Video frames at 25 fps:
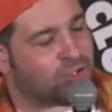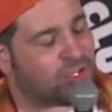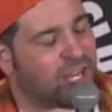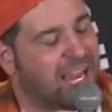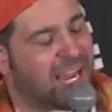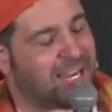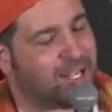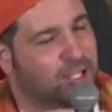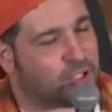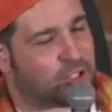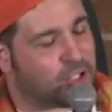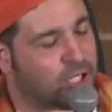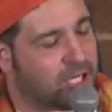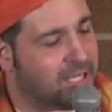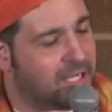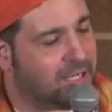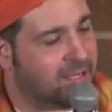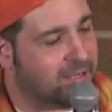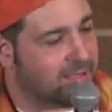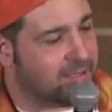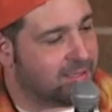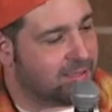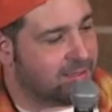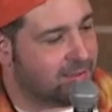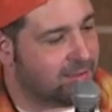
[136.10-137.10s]
energy
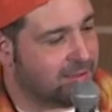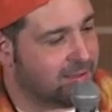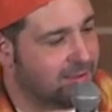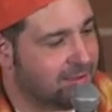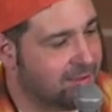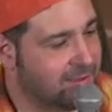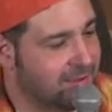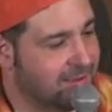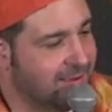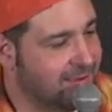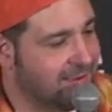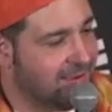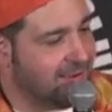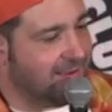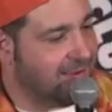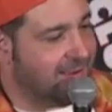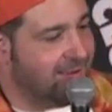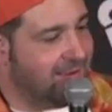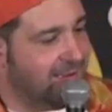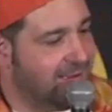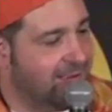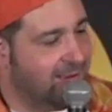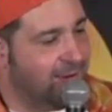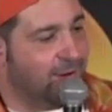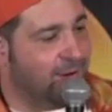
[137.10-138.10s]

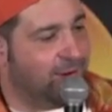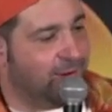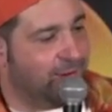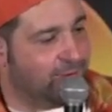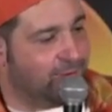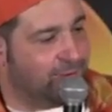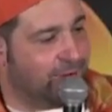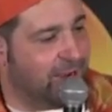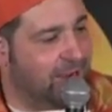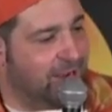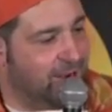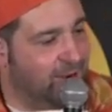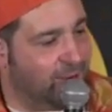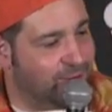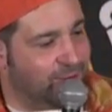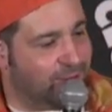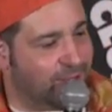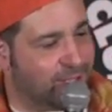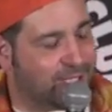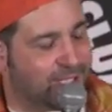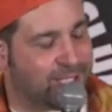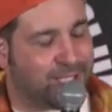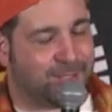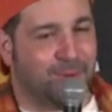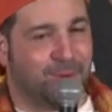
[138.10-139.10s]
written on the
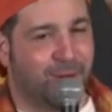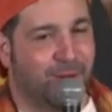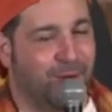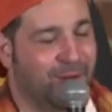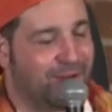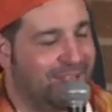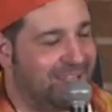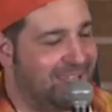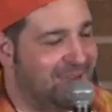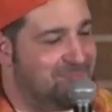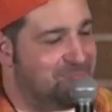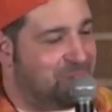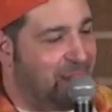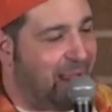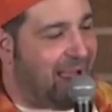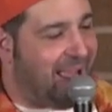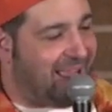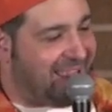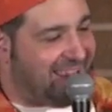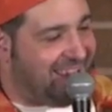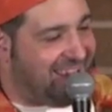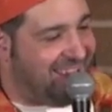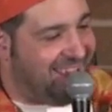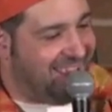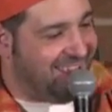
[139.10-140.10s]
small of your
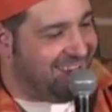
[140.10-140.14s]
back.